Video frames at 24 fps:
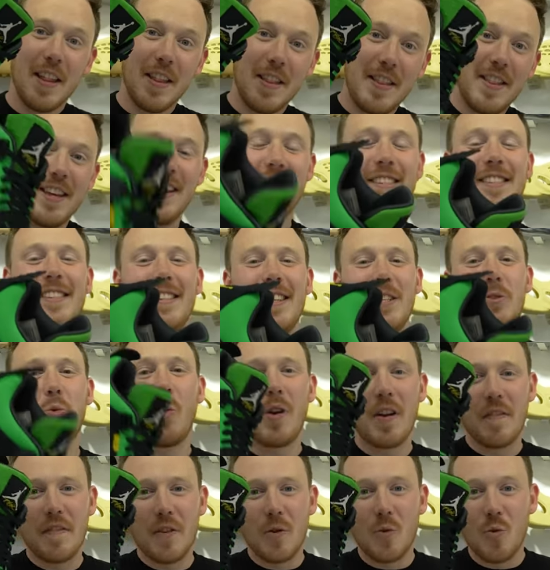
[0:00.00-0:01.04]
This is one
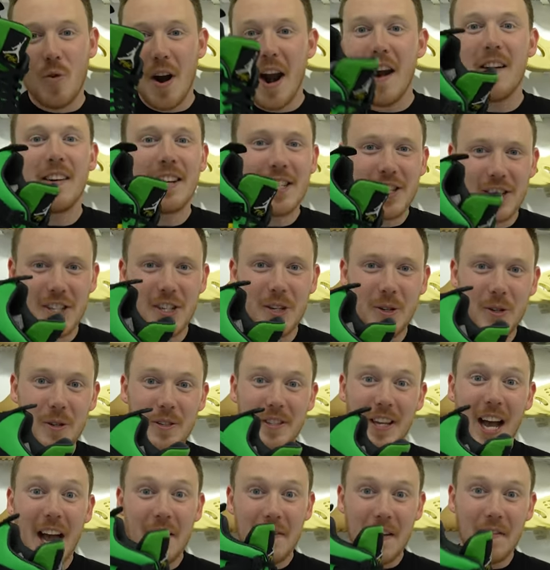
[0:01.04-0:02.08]
of the rarest
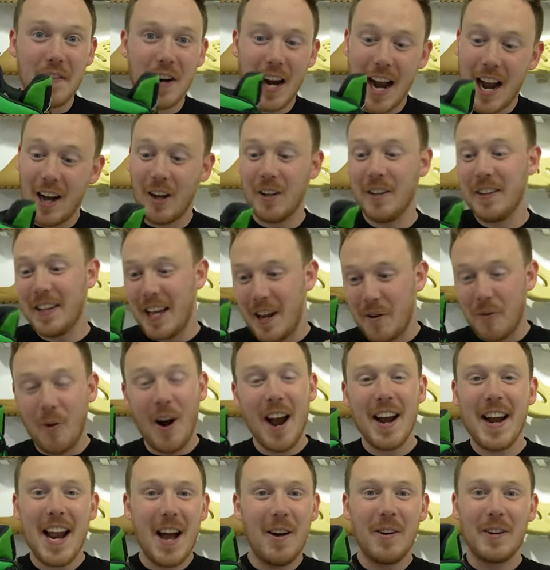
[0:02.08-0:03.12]
shoes I've ever held, and
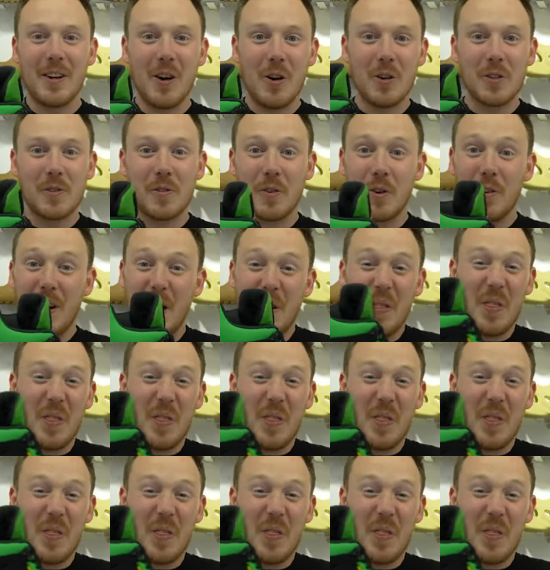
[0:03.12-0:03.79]
right now it goes for around